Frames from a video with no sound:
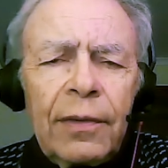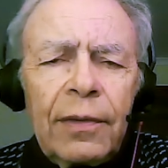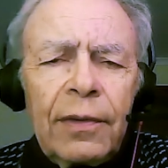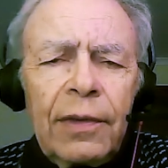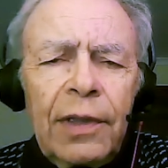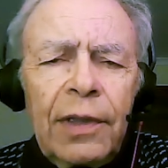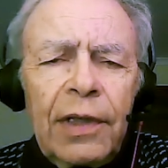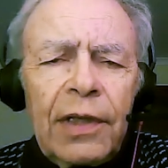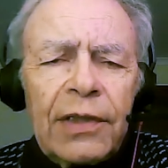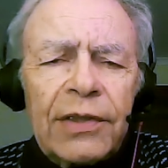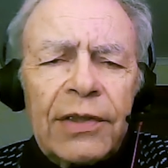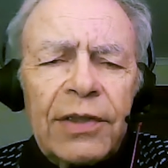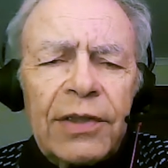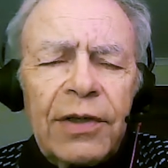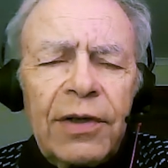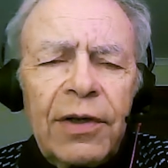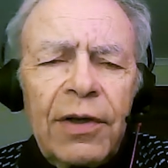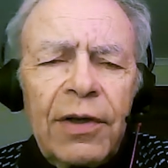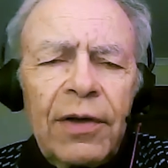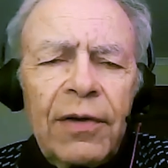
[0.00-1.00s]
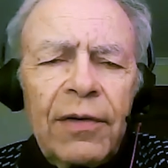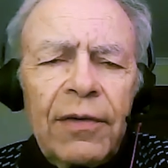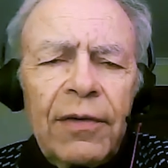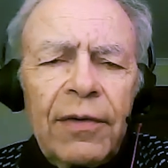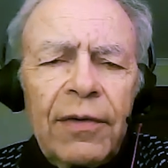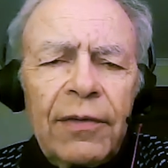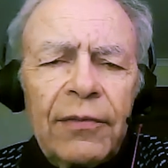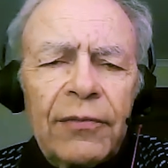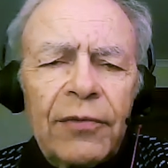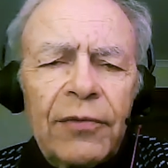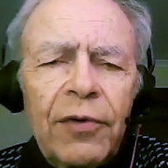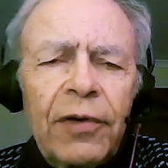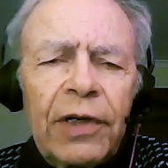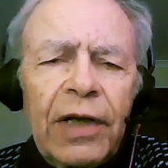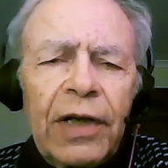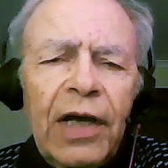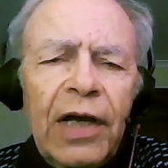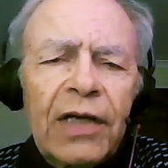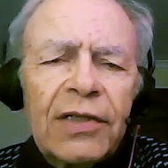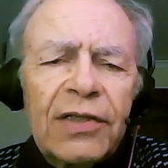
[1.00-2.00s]
Yes, and drawing
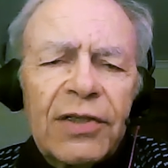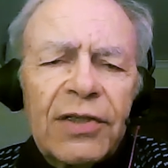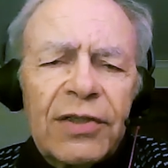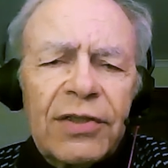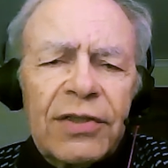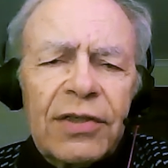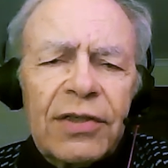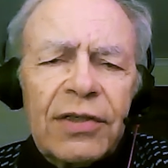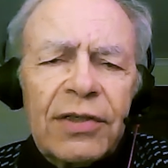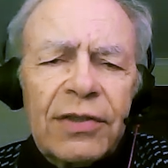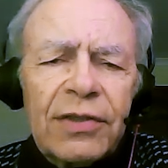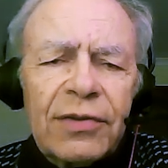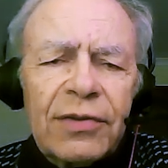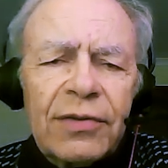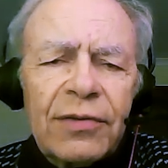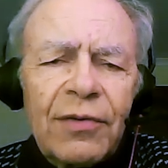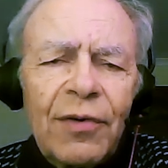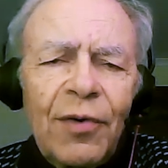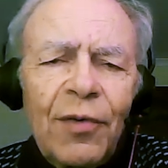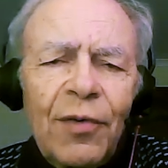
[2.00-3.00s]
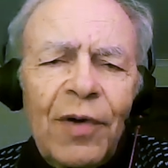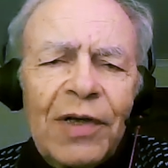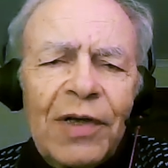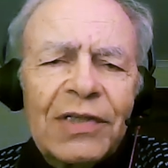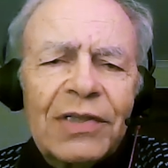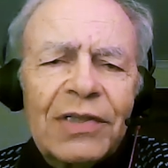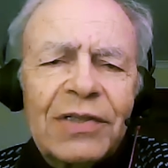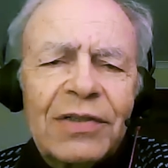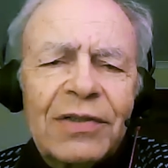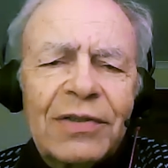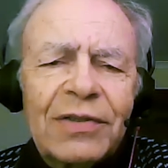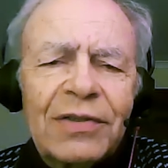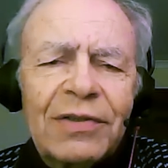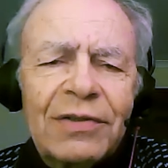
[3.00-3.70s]
lines is always